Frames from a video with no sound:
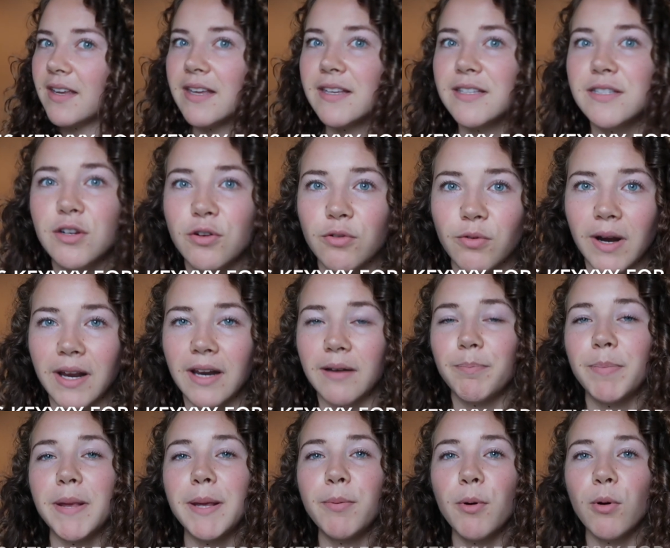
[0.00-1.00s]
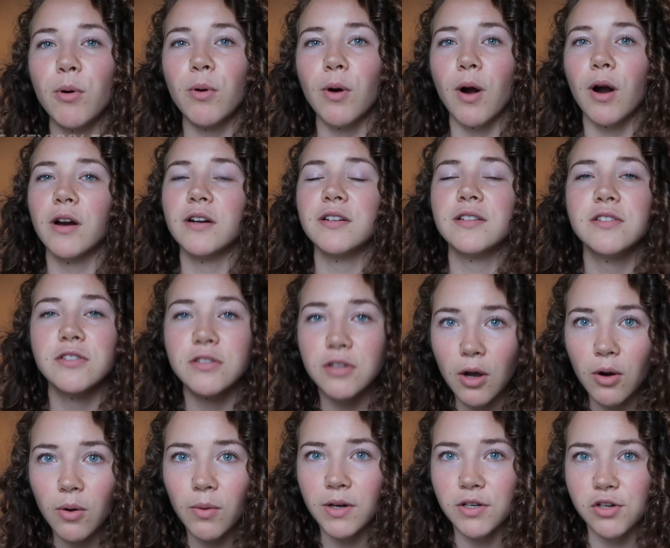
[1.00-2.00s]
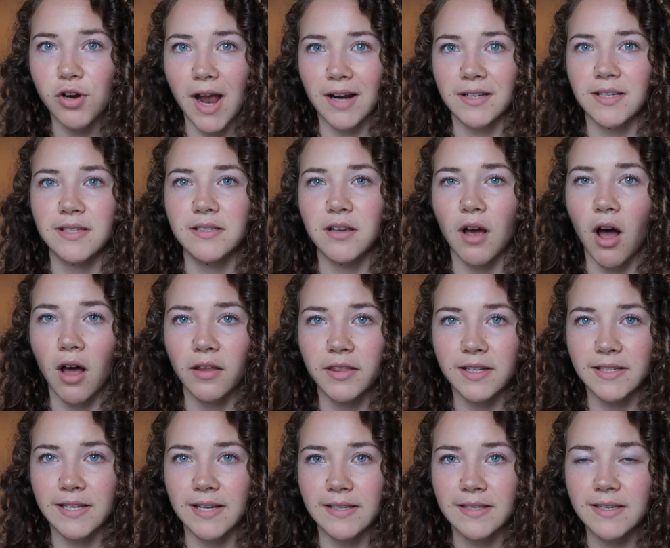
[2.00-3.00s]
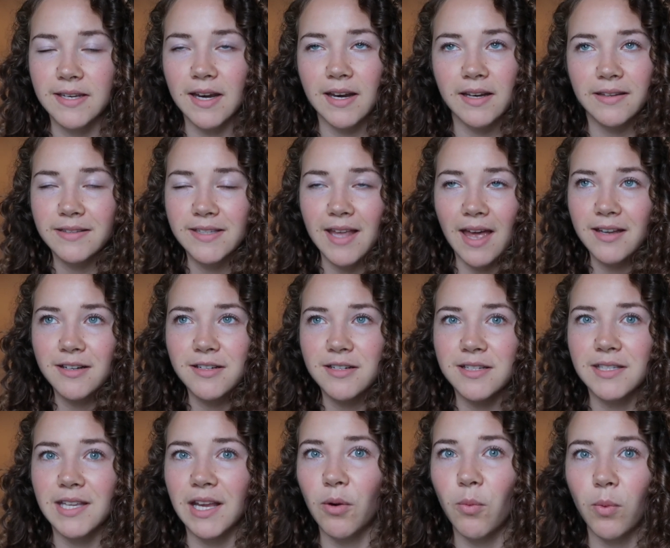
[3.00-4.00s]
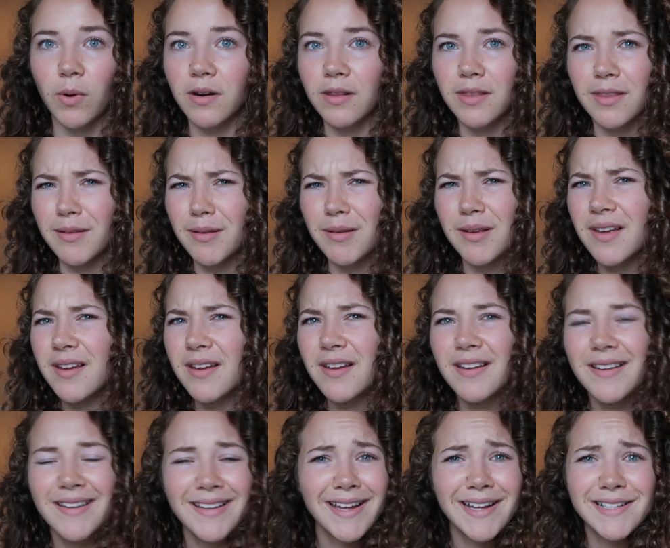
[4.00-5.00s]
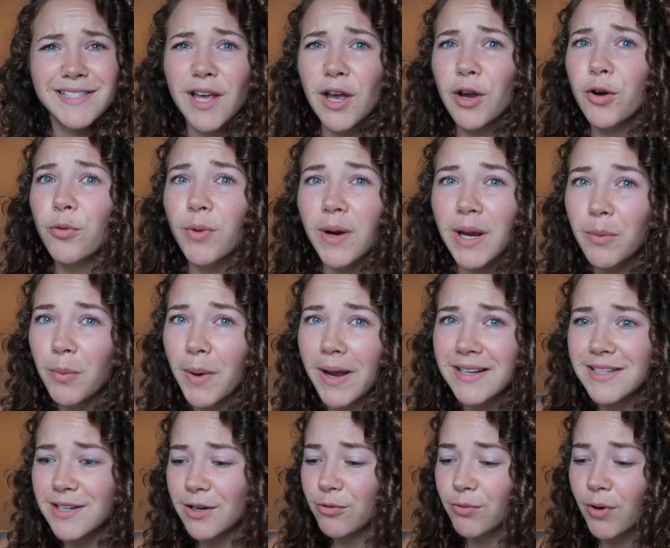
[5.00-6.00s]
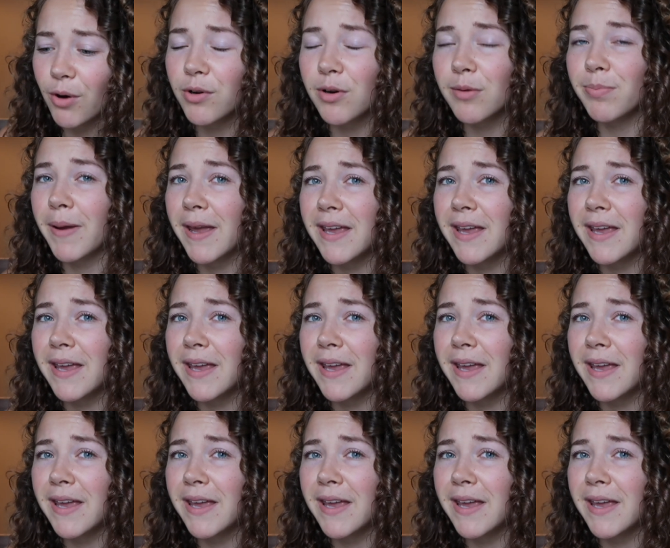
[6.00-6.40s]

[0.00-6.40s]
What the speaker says: is great. People are so attracted to authenticity and that's just like that's a great way to grow your